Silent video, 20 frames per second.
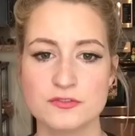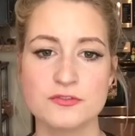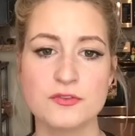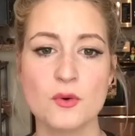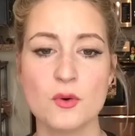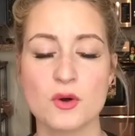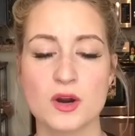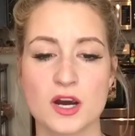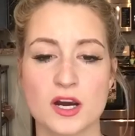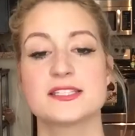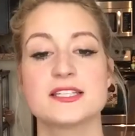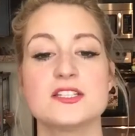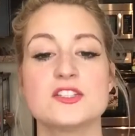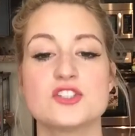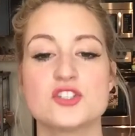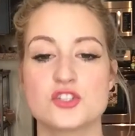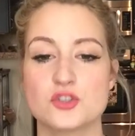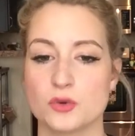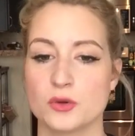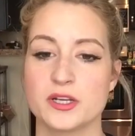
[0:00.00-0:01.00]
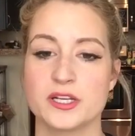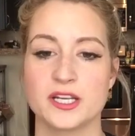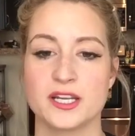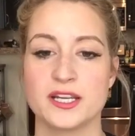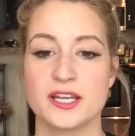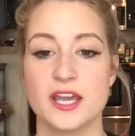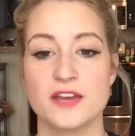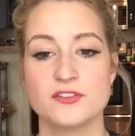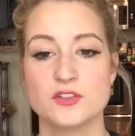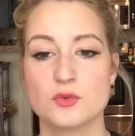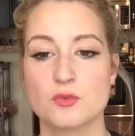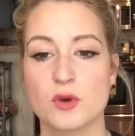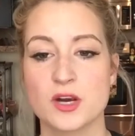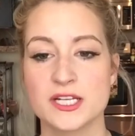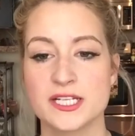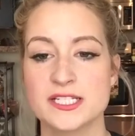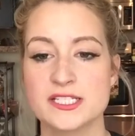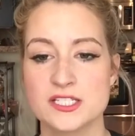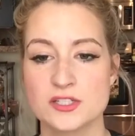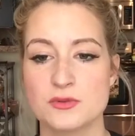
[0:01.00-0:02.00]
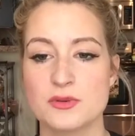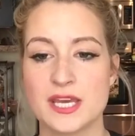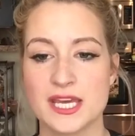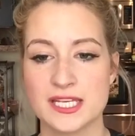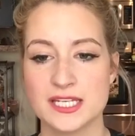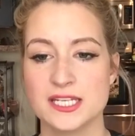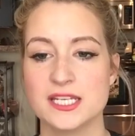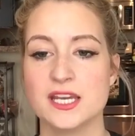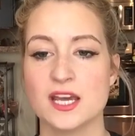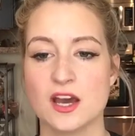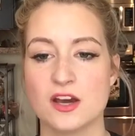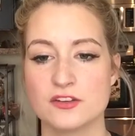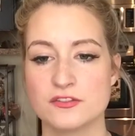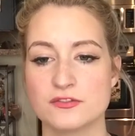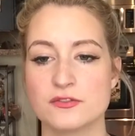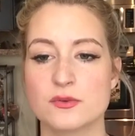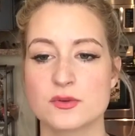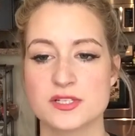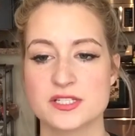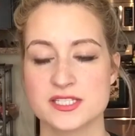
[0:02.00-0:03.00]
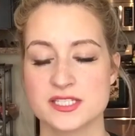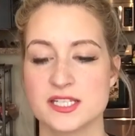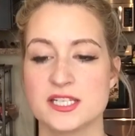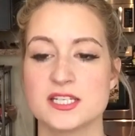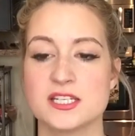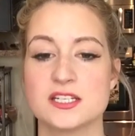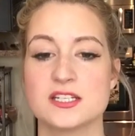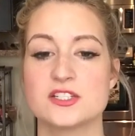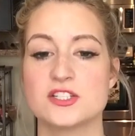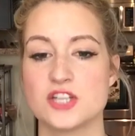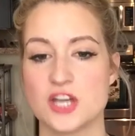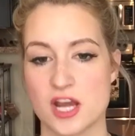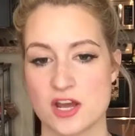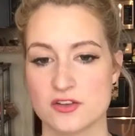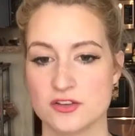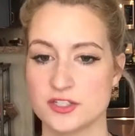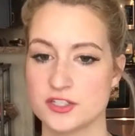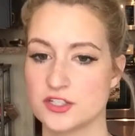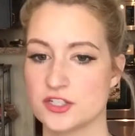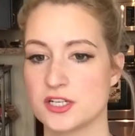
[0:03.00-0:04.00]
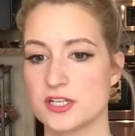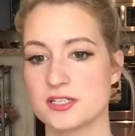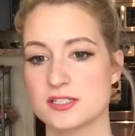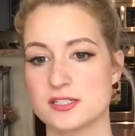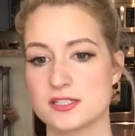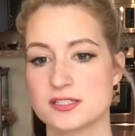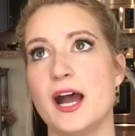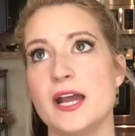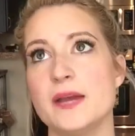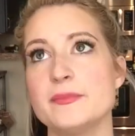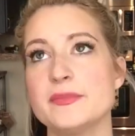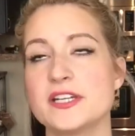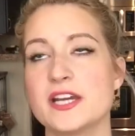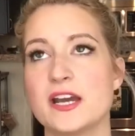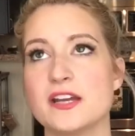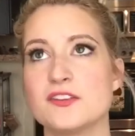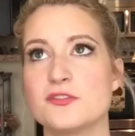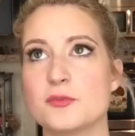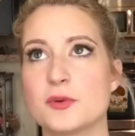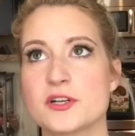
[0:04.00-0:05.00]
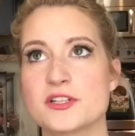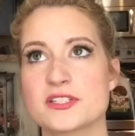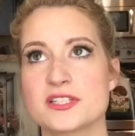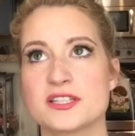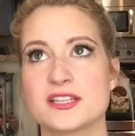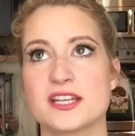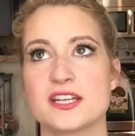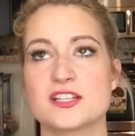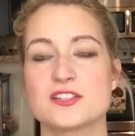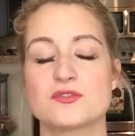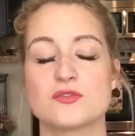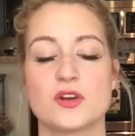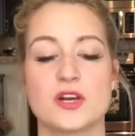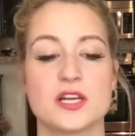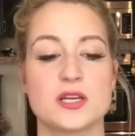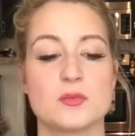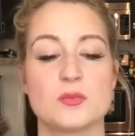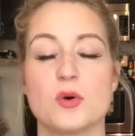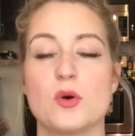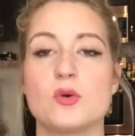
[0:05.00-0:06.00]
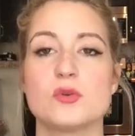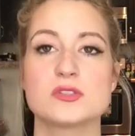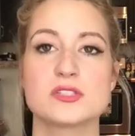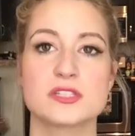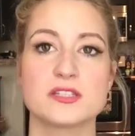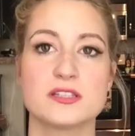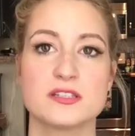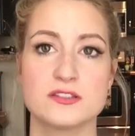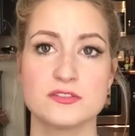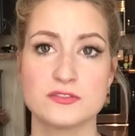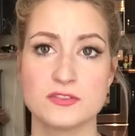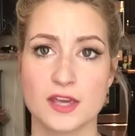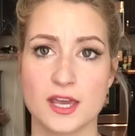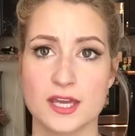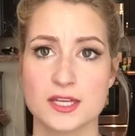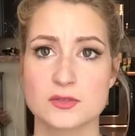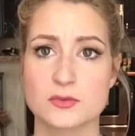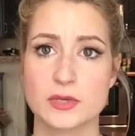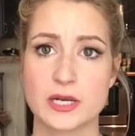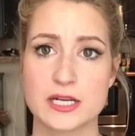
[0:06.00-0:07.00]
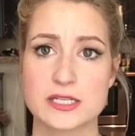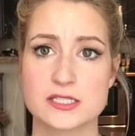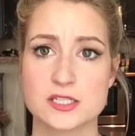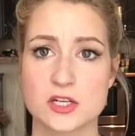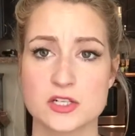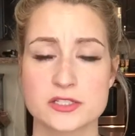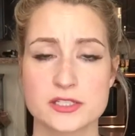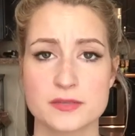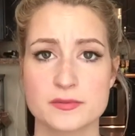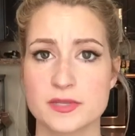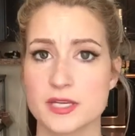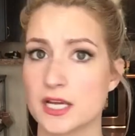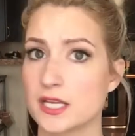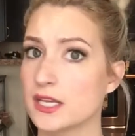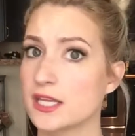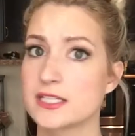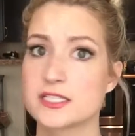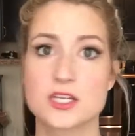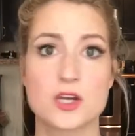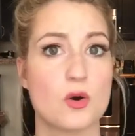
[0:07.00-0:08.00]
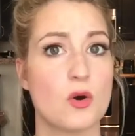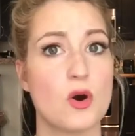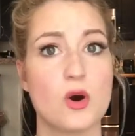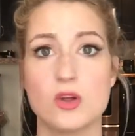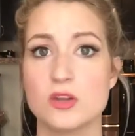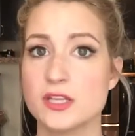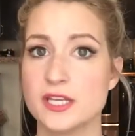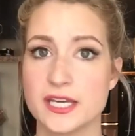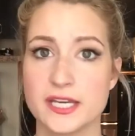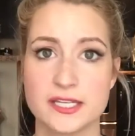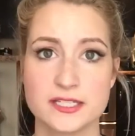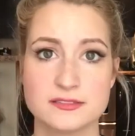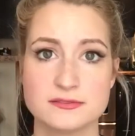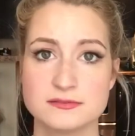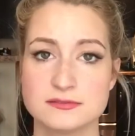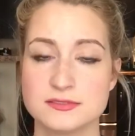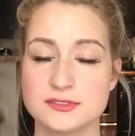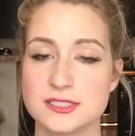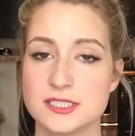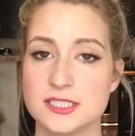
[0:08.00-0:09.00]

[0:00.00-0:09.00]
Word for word: Four, since joining, have you run into any unforeseen challenges? I am the kind of person that is very impulsive, and when I start something, I like to go all in.